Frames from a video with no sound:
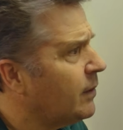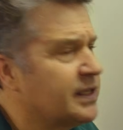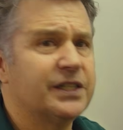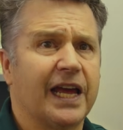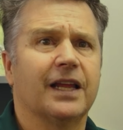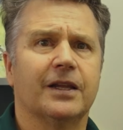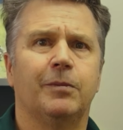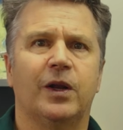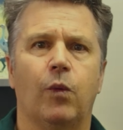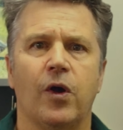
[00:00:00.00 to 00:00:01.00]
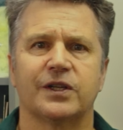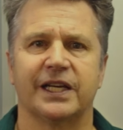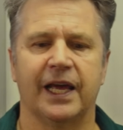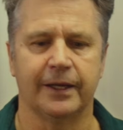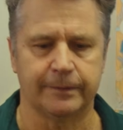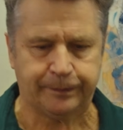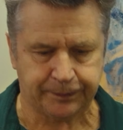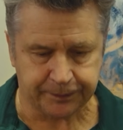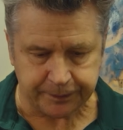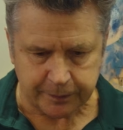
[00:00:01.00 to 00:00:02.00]
it did take a little bit of work to get it,
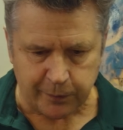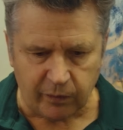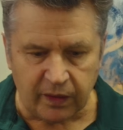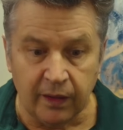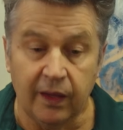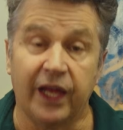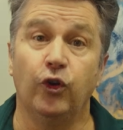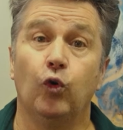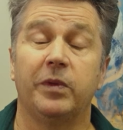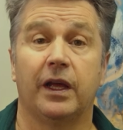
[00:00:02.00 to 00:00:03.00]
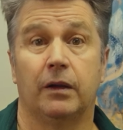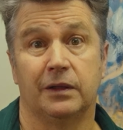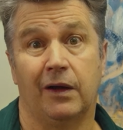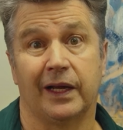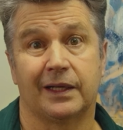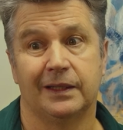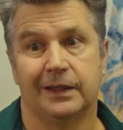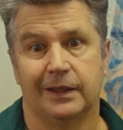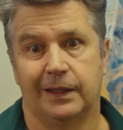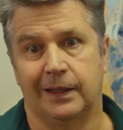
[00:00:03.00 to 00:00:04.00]
and normally I'll like
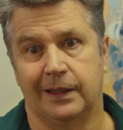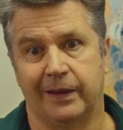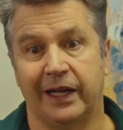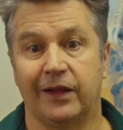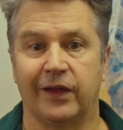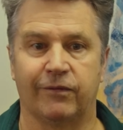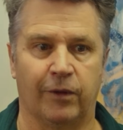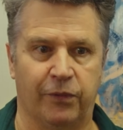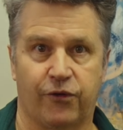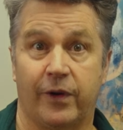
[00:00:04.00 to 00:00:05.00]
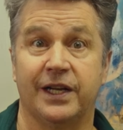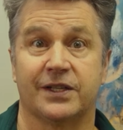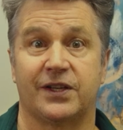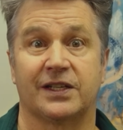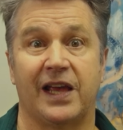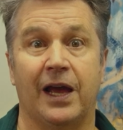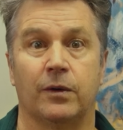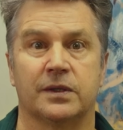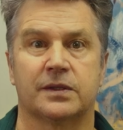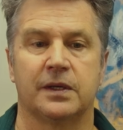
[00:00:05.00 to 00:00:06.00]
anything from 3 to 6
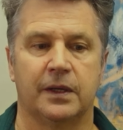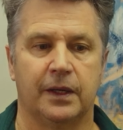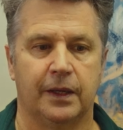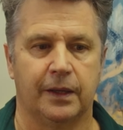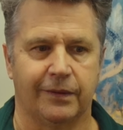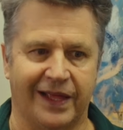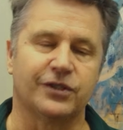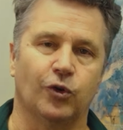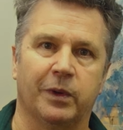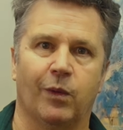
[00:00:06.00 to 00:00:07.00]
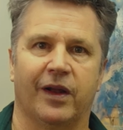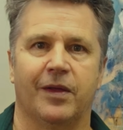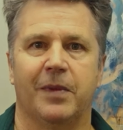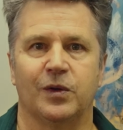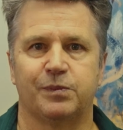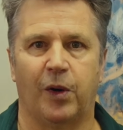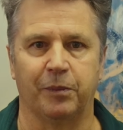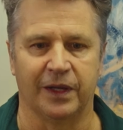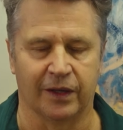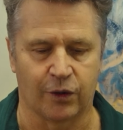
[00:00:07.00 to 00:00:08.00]
hours. That's normally one of the most
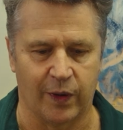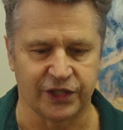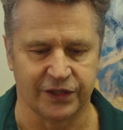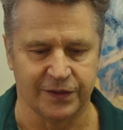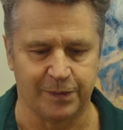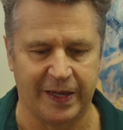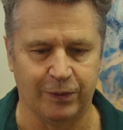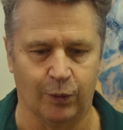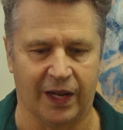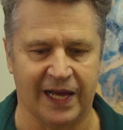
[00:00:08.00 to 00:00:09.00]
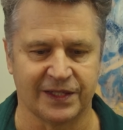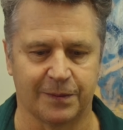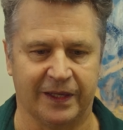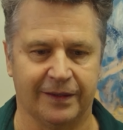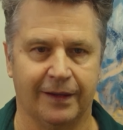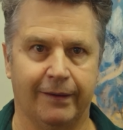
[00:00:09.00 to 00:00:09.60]
popular questions people will ask me.